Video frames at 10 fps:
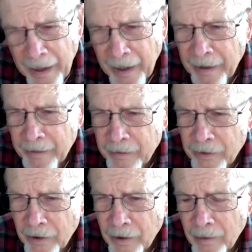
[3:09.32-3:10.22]

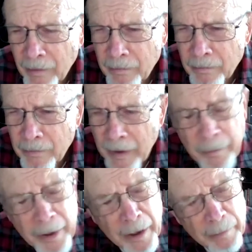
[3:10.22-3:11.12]
And
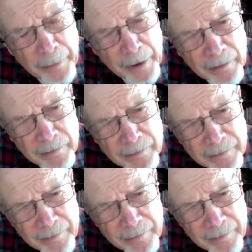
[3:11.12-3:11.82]
it may not be.